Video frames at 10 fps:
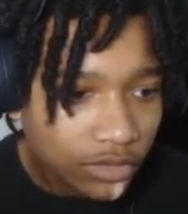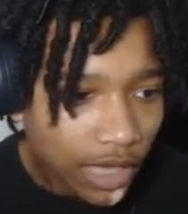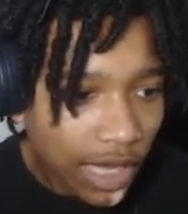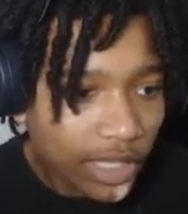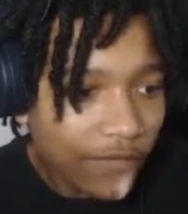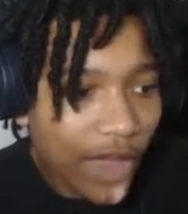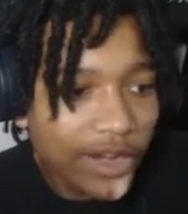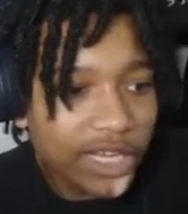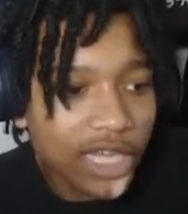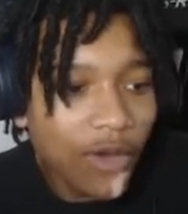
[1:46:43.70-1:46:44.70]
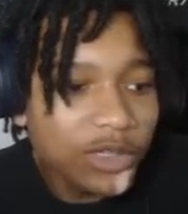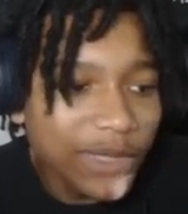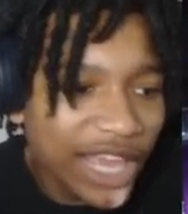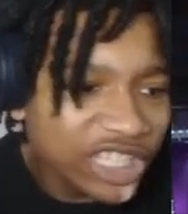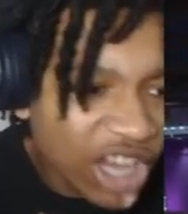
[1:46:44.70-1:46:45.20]
I love how niggas always be
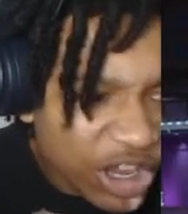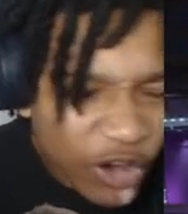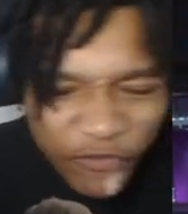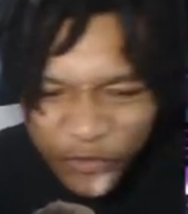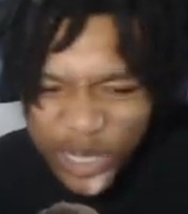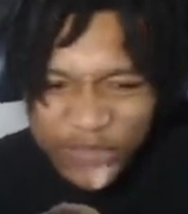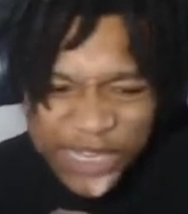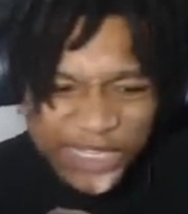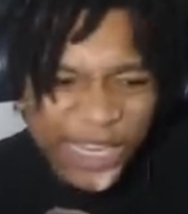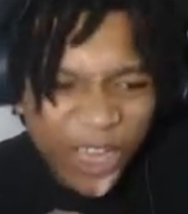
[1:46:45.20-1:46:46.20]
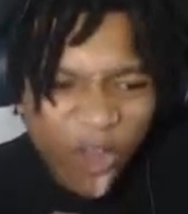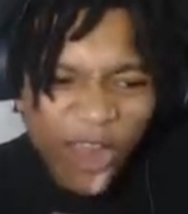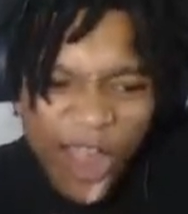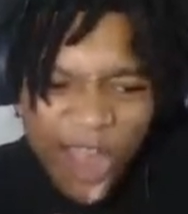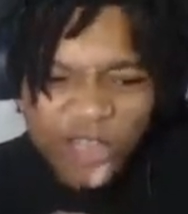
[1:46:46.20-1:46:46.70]
like, Jay, you're free VC on
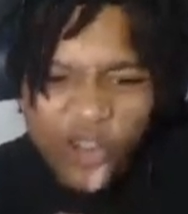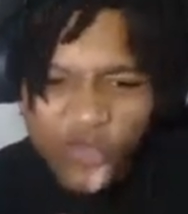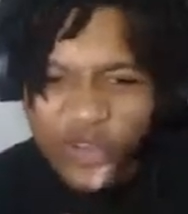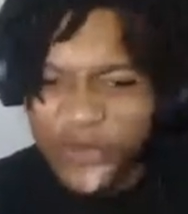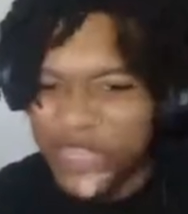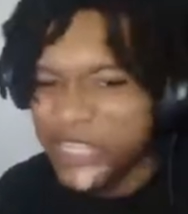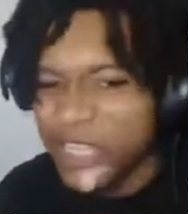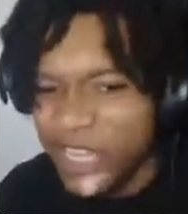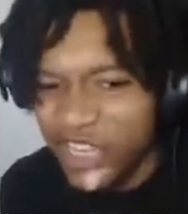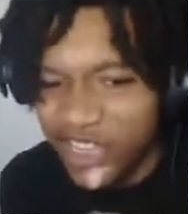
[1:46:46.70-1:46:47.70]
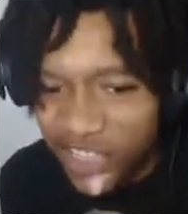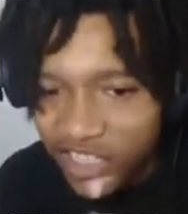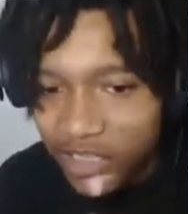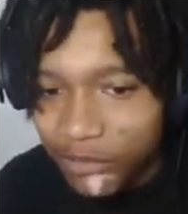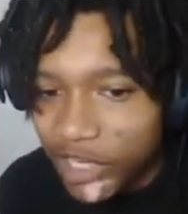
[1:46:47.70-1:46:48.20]
God, you're free VC.
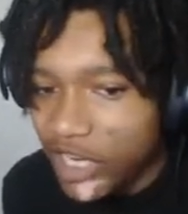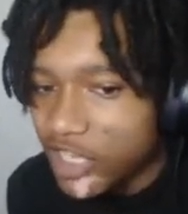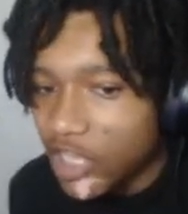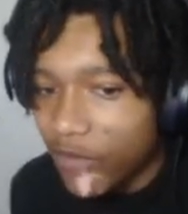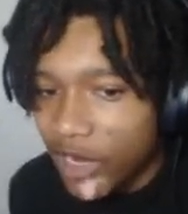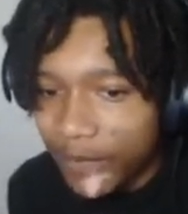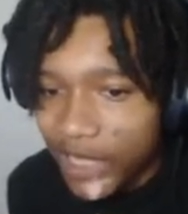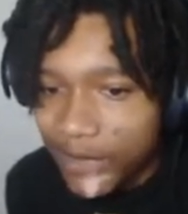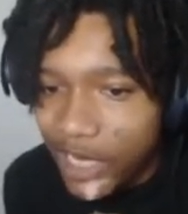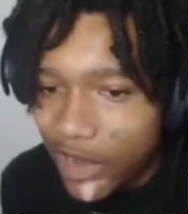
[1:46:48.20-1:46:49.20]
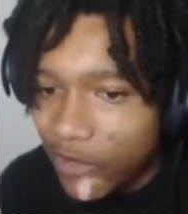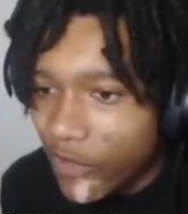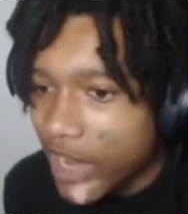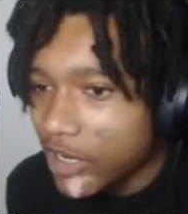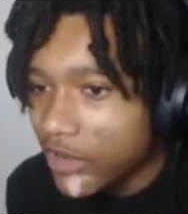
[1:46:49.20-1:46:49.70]
But niggas don't want to play me down, all
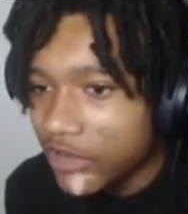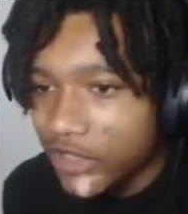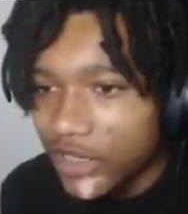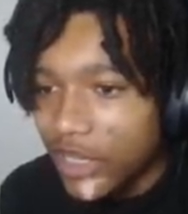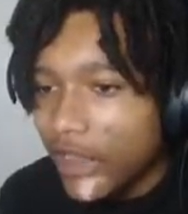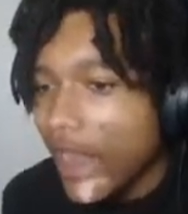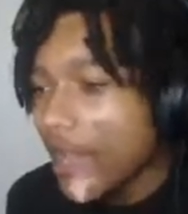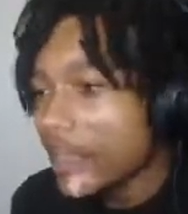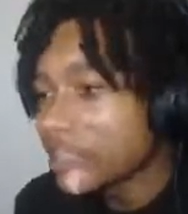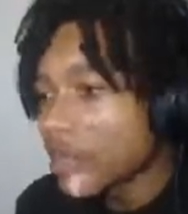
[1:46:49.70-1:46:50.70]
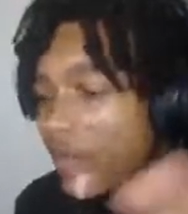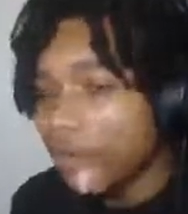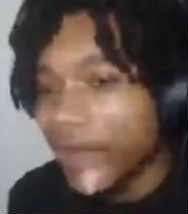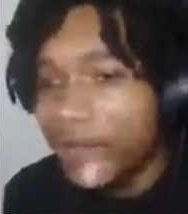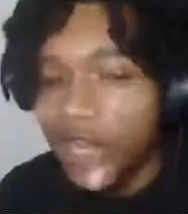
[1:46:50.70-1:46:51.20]
right, though? Now niggas don't want to
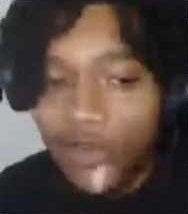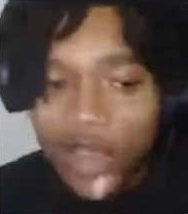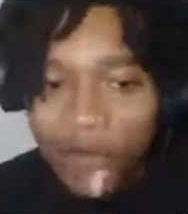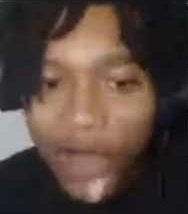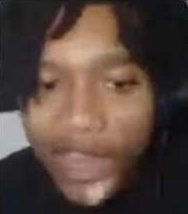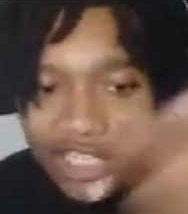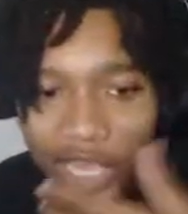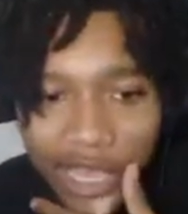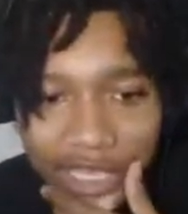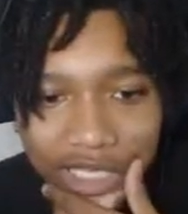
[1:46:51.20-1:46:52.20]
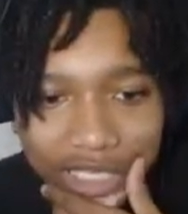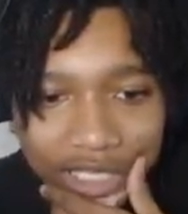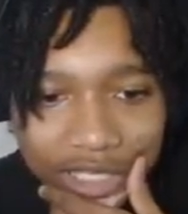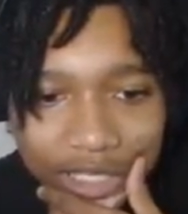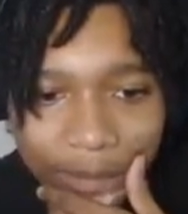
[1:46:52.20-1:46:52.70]
play me down, right, chat?
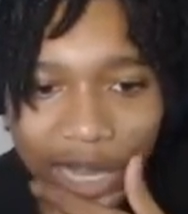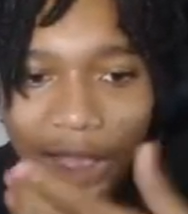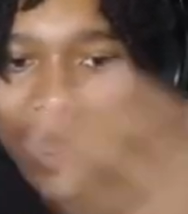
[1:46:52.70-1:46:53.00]
But on,